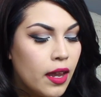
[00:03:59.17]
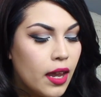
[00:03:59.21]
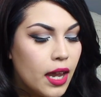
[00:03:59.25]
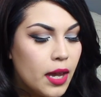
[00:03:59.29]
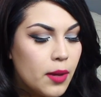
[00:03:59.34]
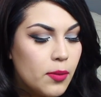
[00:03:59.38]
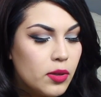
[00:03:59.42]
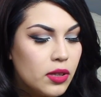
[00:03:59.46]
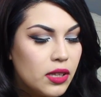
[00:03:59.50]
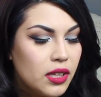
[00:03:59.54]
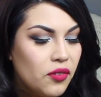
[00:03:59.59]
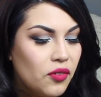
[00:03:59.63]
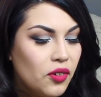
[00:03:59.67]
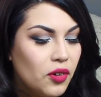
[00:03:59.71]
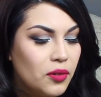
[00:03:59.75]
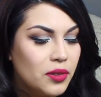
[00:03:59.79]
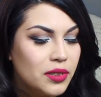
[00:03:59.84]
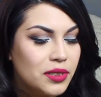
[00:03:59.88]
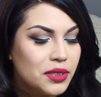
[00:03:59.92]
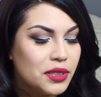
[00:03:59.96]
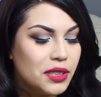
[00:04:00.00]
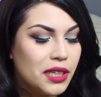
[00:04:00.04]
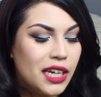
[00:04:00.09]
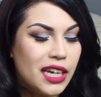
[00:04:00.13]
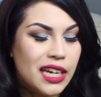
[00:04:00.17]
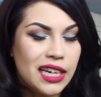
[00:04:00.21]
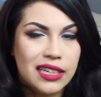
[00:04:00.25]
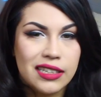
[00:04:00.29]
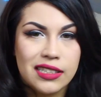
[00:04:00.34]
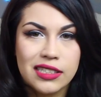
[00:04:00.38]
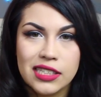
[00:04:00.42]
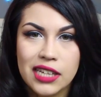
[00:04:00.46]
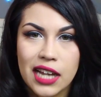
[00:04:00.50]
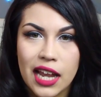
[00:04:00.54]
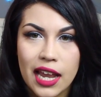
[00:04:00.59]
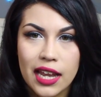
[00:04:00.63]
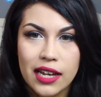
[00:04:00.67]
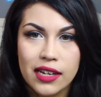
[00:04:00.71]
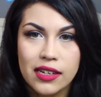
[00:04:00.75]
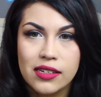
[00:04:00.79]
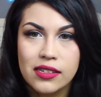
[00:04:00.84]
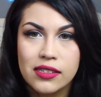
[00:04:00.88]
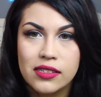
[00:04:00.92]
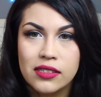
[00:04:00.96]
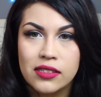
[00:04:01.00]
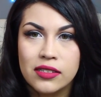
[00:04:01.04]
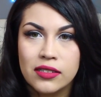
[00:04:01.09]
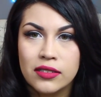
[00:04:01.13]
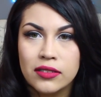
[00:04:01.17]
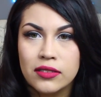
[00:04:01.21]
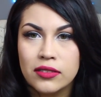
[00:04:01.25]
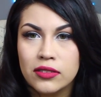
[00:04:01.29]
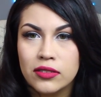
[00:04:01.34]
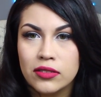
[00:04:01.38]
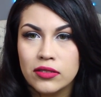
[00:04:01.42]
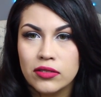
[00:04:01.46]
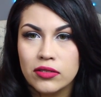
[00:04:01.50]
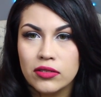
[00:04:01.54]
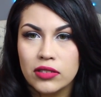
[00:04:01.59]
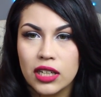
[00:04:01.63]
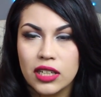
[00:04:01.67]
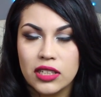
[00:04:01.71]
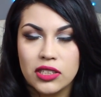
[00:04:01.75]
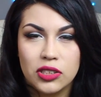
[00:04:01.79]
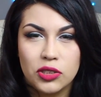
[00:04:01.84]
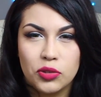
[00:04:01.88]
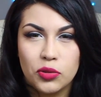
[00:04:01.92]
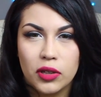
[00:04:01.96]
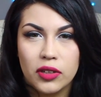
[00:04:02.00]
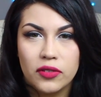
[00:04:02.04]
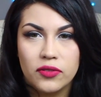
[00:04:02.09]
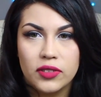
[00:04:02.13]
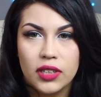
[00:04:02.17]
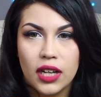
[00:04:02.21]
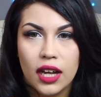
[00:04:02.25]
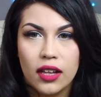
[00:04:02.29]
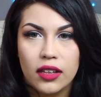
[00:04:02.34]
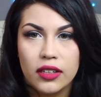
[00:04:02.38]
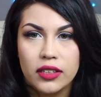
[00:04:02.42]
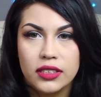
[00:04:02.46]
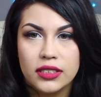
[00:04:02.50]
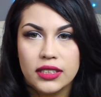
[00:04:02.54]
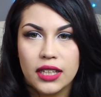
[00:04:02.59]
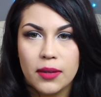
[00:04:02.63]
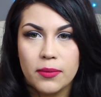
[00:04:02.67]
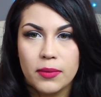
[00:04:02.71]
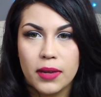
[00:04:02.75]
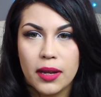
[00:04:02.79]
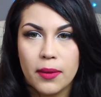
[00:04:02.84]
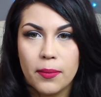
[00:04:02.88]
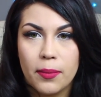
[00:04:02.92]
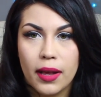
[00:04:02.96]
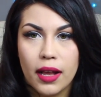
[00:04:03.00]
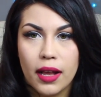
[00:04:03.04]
I believe it was like $10 to $12. I'm not